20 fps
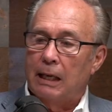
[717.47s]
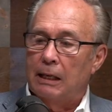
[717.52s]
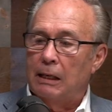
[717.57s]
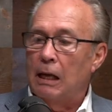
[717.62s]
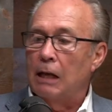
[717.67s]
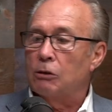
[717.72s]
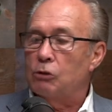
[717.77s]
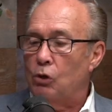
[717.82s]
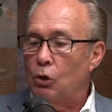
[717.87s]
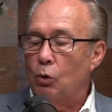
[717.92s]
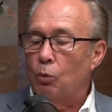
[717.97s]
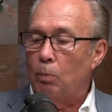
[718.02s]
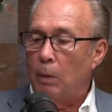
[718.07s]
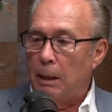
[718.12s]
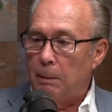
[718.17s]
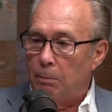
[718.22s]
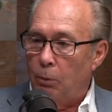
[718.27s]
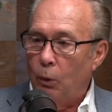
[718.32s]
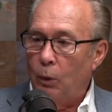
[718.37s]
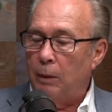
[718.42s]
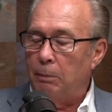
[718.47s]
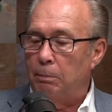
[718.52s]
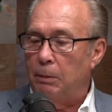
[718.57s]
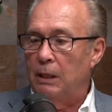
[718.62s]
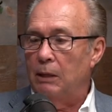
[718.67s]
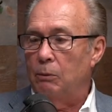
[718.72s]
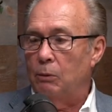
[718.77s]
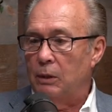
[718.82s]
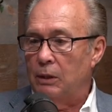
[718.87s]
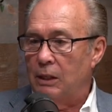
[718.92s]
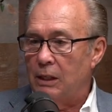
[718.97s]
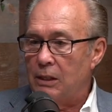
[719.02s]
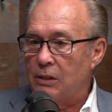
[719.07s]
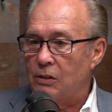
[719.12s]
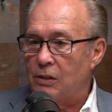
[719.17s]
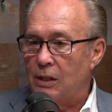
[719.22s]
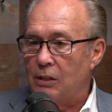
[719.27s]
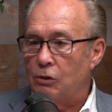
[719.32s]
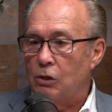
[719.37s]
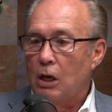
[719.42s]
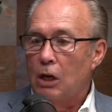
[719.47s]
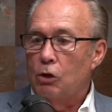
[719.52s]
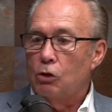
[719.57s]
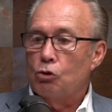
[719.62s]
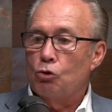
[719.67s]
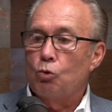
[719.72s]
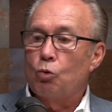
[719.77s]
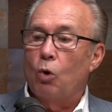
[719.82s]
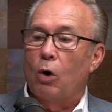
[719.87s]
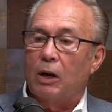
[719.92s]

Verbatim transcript: and, and so my point being with this is you